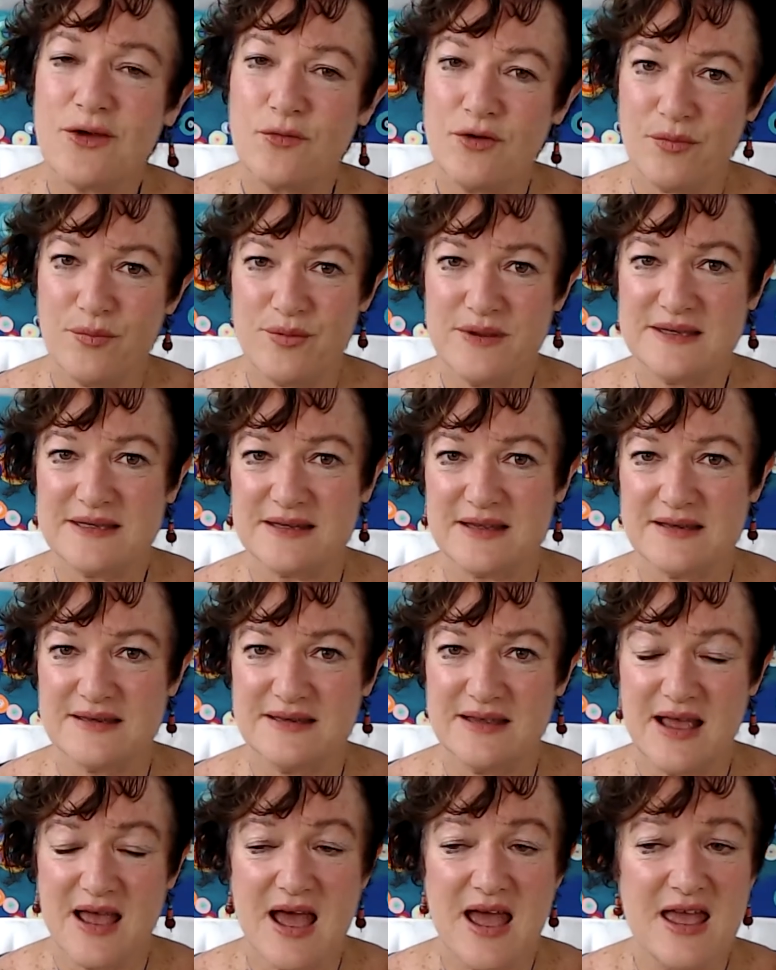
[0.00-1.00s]
with
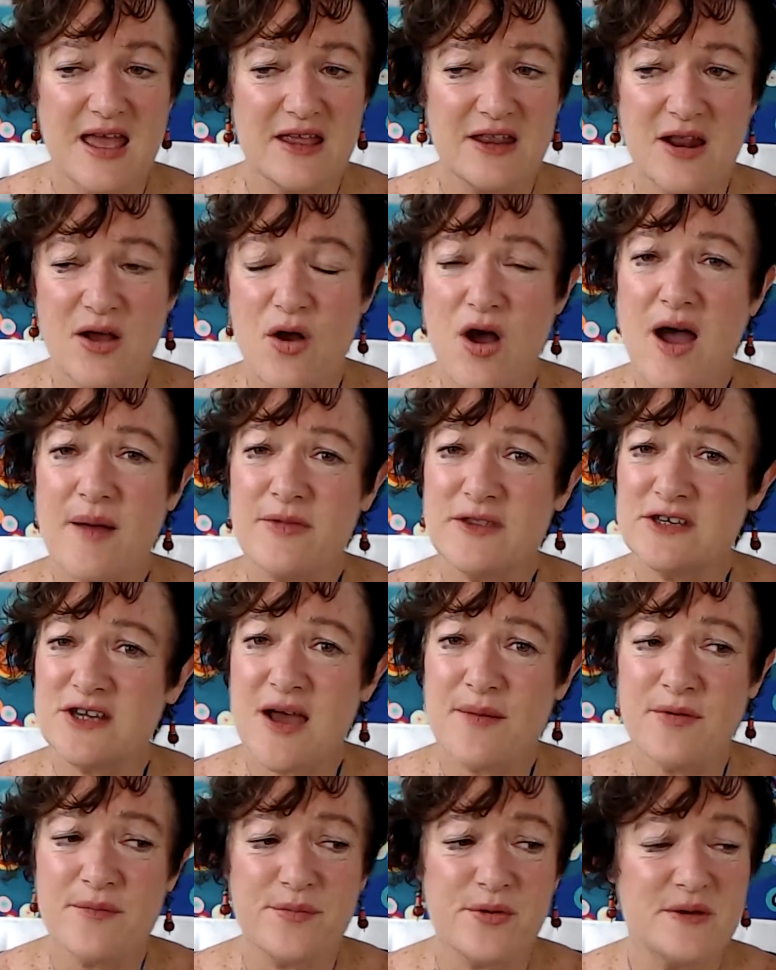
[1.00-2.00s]
business. I'm the
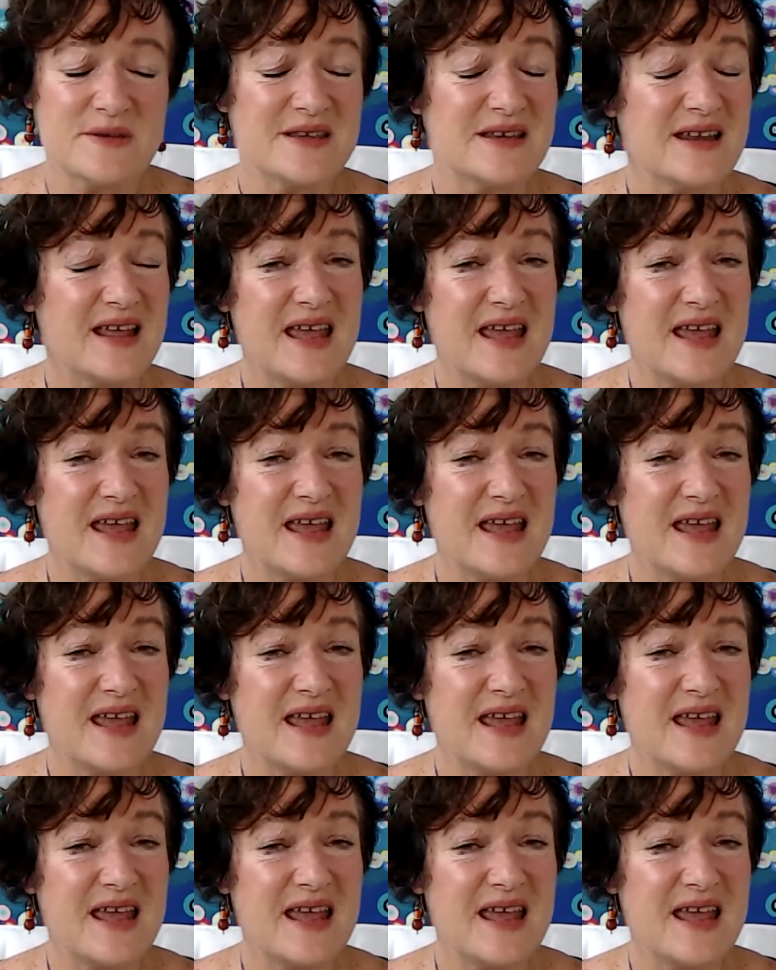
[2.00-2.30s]
type of person,